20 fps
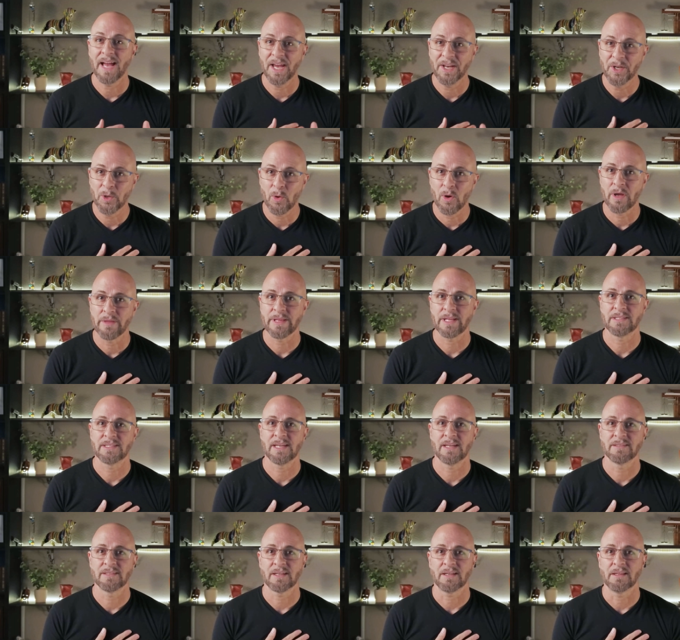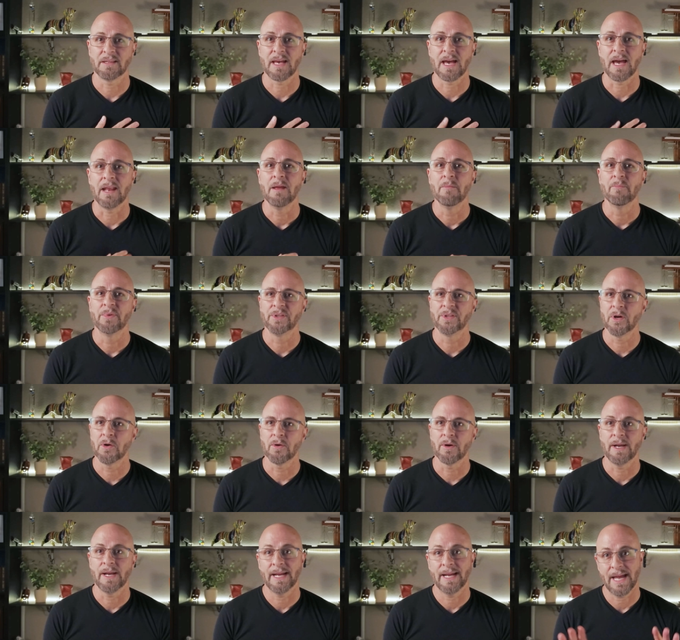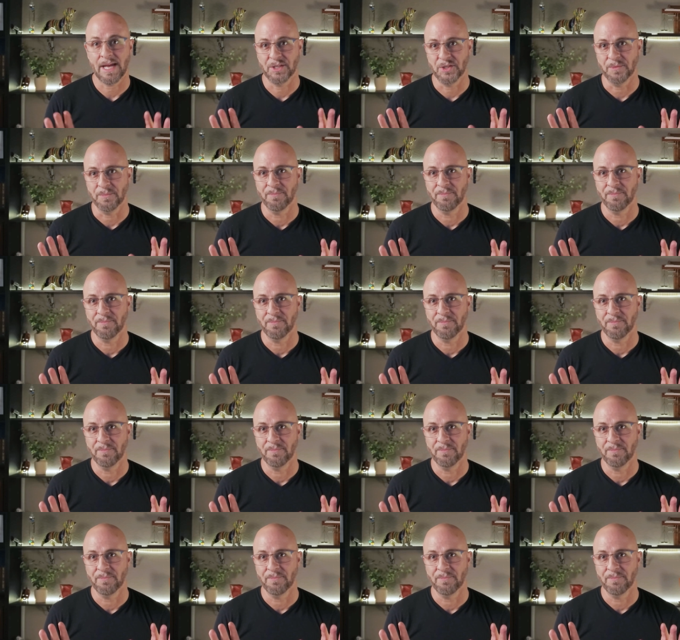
I know all that sounds like a lot, but don't worry, I got